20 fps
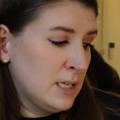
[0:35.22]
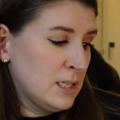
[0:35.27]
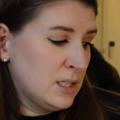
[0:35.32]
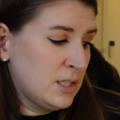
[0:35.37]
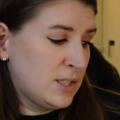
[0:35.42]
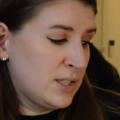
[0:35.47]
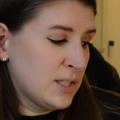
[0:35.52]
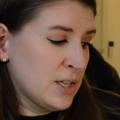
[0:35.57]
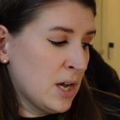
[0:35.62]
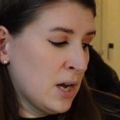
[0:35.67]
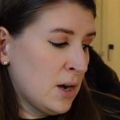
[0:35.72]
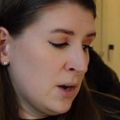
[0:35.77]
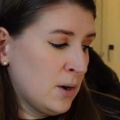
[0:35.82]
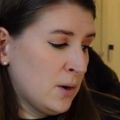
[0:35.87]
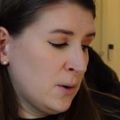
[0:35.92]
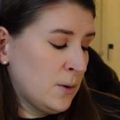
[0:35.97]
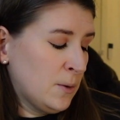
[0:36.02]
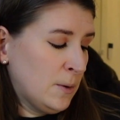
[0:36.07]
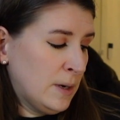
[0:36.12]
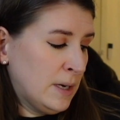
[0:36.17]

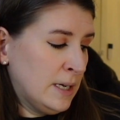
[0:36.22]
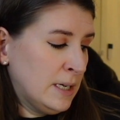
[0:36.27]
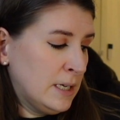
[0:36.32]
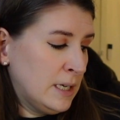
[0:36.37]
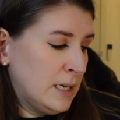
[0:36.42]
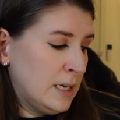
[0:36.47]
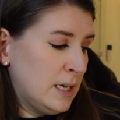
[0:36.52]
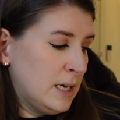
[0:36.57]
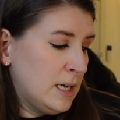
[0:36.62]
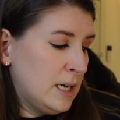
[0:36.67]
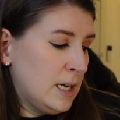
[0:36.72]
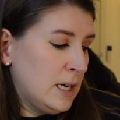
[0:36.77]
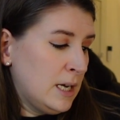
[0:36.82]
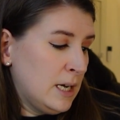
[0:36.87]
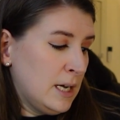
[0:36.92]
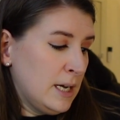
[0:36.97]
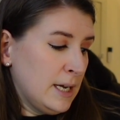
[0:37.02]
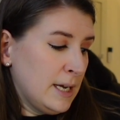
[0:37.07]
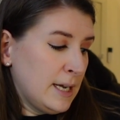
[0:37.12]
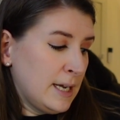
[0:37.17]
So
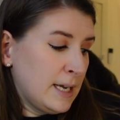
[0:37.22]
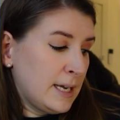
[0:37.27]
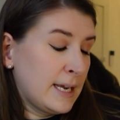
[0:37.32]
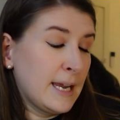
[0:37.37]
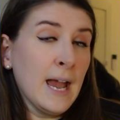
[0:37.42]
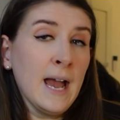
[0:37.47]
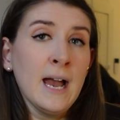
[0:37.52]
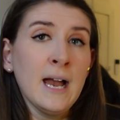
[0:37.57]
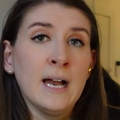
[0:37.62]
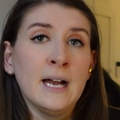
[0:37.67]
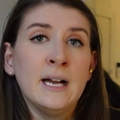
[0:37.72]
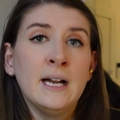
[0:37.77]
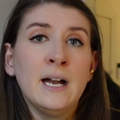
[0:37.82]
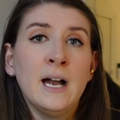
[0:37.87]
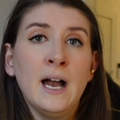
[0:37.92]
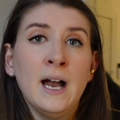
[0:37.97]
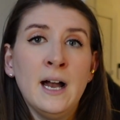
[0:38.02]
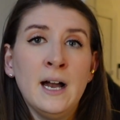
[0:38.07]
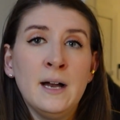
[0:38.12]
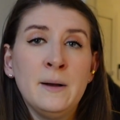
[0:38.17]

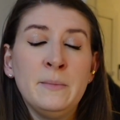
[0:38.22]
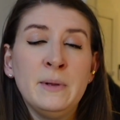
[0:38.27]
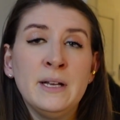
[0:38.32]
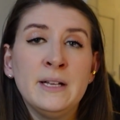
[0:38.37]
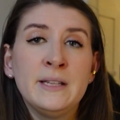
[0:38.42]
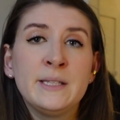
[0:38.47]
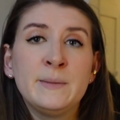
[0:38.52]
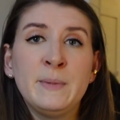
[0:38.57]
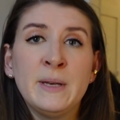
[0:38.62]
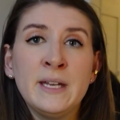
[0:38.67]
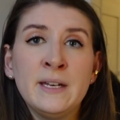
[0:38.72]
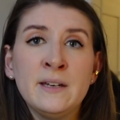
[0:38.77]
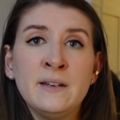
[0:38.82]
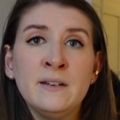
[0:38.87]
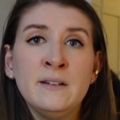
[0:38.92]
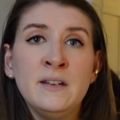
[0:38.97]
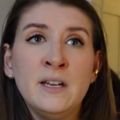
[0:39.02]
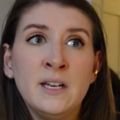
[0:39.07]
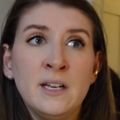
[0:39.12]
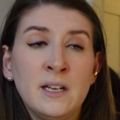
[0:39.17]
yeah, it's
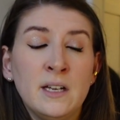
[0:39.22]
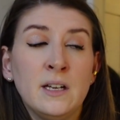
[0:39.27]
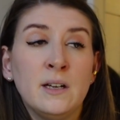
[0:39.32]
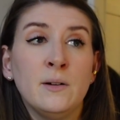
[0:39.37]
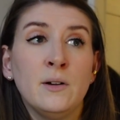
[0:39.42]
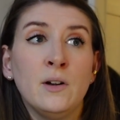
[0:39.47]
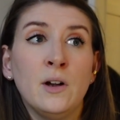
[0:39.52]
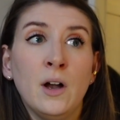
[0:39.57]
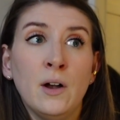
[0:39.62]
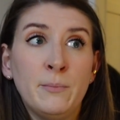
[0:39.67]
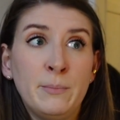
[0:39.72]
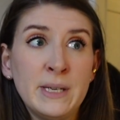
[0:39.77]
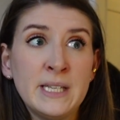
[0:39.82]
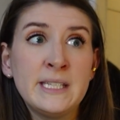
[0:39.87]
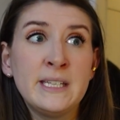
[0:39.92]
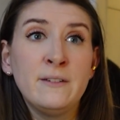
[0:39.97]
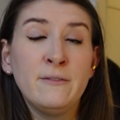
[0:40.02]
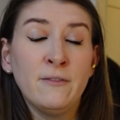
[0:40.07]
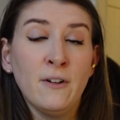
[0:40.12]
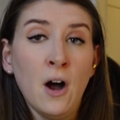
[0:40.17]
been a
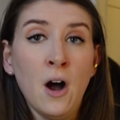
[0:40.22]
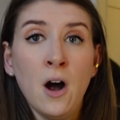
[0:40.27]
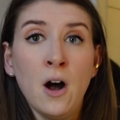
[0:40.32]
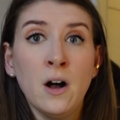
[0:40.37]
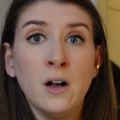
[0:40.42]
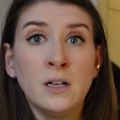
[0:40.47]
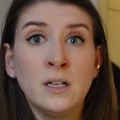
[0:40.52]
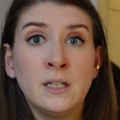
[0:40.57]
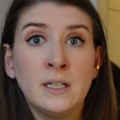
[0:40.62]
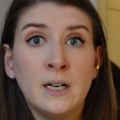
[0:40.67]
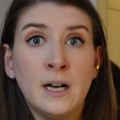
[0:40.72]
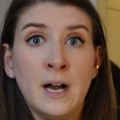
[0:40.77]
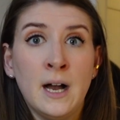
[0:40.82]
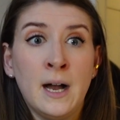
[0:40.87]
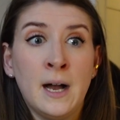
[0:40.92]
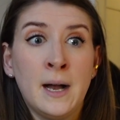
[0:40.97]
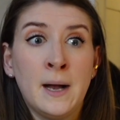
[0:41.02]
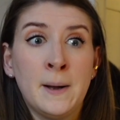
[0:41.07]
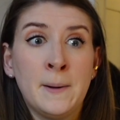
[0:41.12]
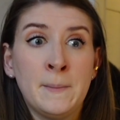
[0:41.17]
busy fall.
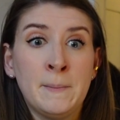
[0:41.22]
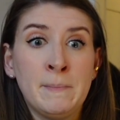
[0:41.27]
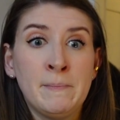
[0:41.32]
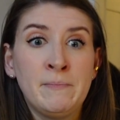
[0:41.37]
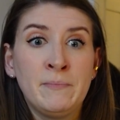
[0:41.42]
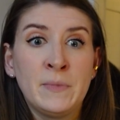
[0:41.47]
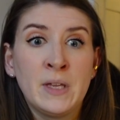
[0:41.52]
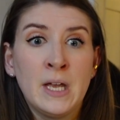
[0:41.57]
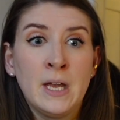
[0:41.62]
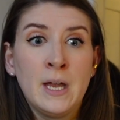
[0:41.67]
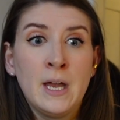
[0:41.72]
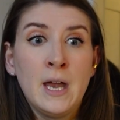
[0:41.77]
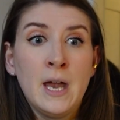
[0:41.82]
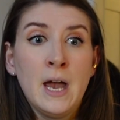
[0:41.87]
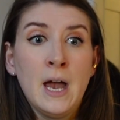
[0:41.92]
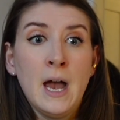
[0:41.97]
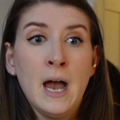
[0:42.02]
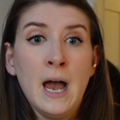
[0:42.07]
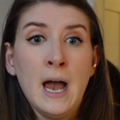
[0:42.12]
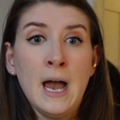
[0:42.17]

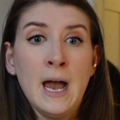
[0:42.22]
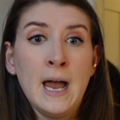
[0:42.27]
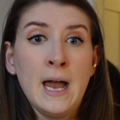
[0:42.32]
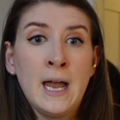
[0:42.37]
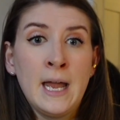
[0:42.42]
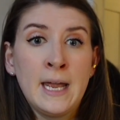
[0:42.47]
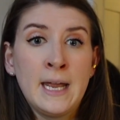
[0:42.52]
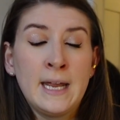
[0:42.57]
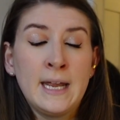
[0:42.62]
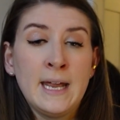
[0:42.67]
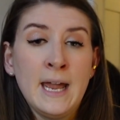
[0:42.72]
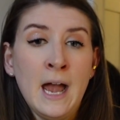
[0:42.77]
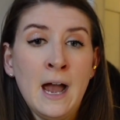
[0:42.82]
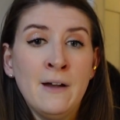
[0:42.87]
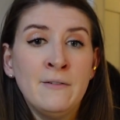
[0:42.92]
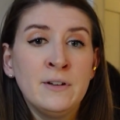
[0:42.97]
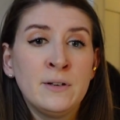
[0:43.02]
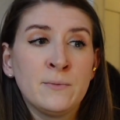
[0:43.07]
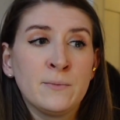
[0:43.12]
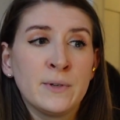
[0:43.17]
I
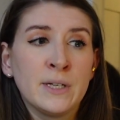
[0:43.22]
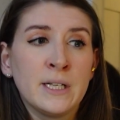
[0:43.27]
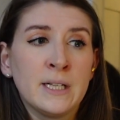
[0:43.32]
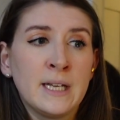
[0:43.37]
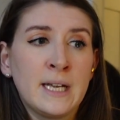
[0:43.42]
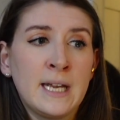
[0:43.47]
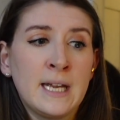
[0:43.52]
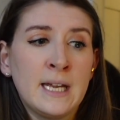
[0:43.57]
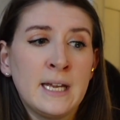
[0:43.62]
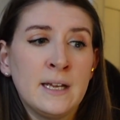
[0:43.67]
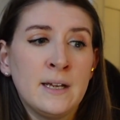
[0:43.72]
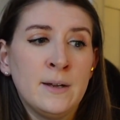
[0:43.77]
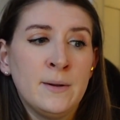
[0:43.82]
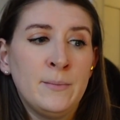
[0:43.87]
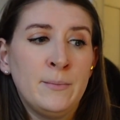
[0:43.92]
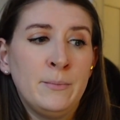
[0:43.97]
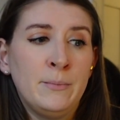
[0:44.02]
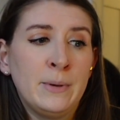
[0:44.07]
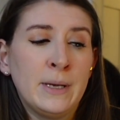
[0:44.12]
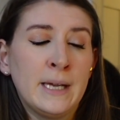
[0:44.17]
haven't really
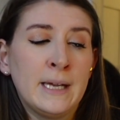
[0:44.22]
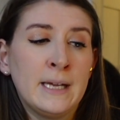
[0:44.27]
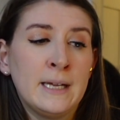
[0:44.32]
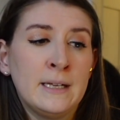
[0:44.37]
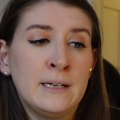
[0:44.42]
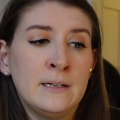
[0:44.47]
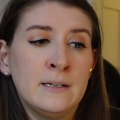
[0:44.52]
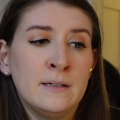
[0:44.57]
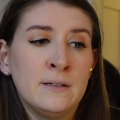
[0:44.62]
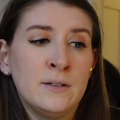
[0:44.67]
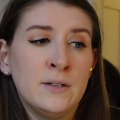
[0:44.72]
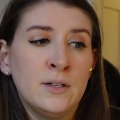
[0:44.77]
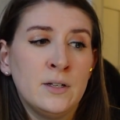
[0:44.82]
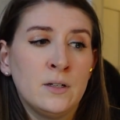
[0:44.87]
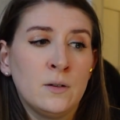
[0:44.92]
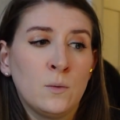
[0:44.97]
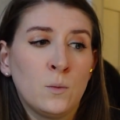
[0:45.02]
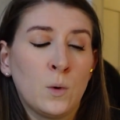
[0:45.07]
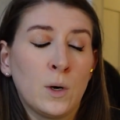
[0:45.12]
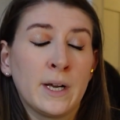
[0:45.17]
been
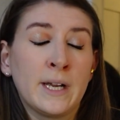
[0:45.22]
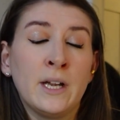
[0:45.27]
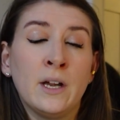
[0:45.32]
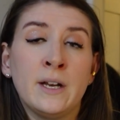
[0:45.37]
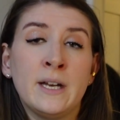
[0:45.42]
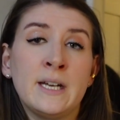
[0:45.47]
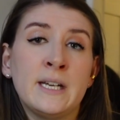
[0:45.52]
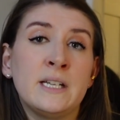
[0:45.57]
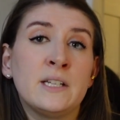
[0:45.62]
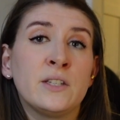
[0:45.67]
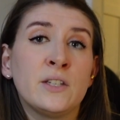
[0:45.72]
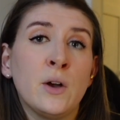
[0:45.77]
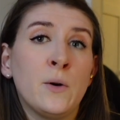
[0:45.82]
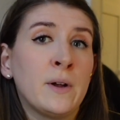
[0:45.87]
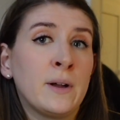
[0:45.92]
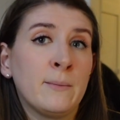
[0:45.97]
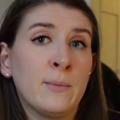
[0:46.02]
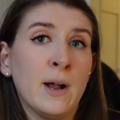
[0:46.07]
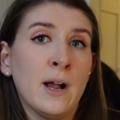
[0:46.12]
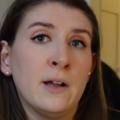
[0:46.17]
working on any
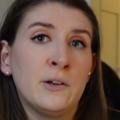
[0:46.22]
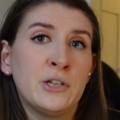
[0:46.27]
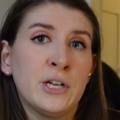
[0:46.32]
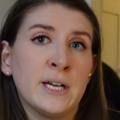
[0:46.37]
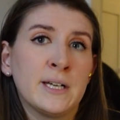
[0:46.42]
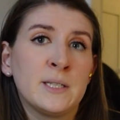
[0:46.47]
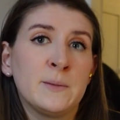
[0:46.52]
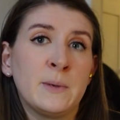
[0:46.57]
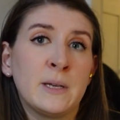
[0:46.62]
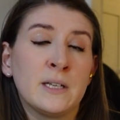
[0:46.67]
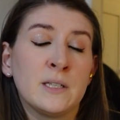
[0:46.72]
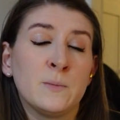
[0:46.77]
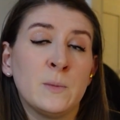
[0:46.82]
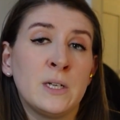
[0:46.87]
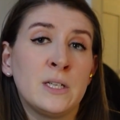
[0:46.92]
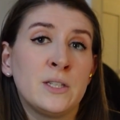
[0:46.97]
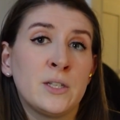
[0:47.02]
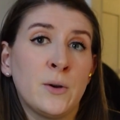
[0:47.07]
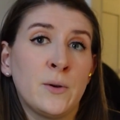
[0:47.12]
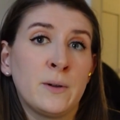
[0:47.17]
sewing projects because
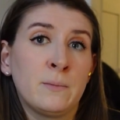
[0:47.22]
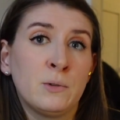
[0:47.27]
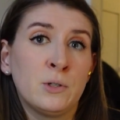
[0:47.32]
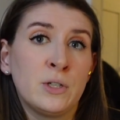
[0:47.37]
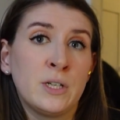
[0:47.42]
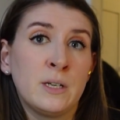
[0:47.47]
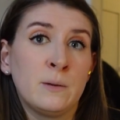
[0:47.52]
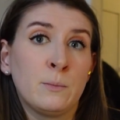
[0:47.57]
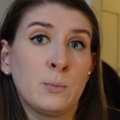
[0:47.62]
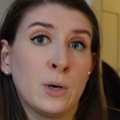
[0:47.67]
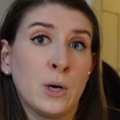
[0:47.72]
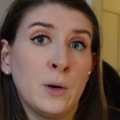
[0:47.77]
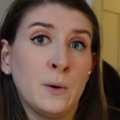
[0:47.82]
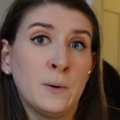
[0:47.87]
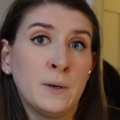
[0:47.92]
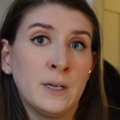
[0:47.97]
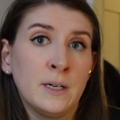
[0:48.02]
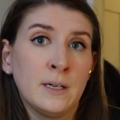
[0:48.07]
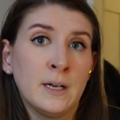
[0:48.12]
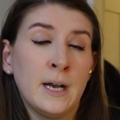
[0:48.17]
my sewing machine
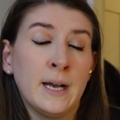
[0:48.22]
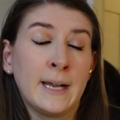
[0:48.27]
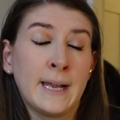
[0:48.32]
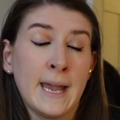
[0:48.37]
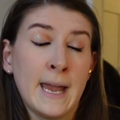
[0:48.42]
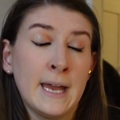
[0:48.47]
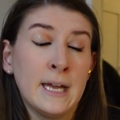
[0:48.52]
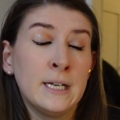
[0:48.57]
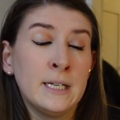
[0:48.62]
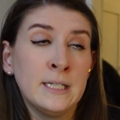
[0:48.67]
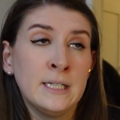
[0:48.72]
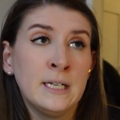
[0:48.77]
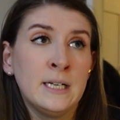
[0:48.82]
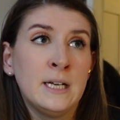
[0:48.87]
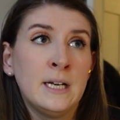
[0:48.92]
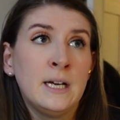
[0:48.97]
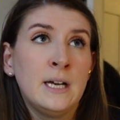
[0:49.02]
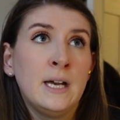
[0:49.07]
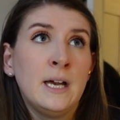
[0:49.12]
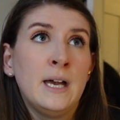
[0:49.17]
broke again.
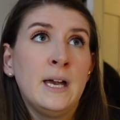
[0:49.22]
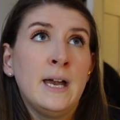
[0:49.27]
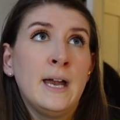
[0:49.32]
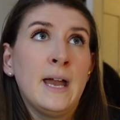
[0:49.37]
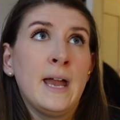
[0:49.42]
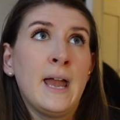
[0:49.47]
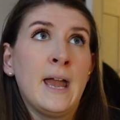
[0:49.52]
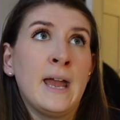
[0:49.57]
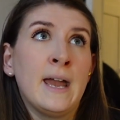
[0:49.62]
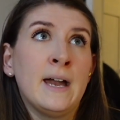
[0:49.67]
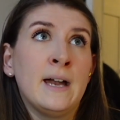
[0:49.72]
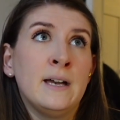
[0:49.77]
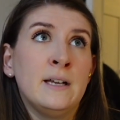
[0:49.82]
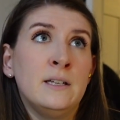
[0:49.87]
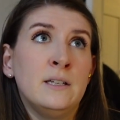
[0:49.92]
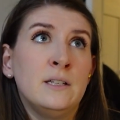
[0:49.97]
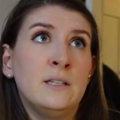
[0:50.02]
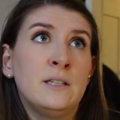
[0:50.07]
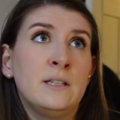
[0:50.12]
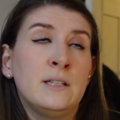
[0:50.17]

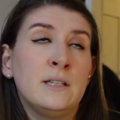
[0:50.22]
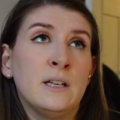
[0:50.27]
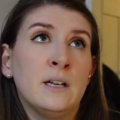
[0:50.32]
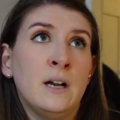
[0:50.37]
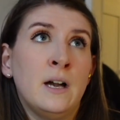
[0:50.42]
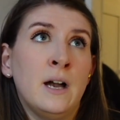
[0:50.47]
And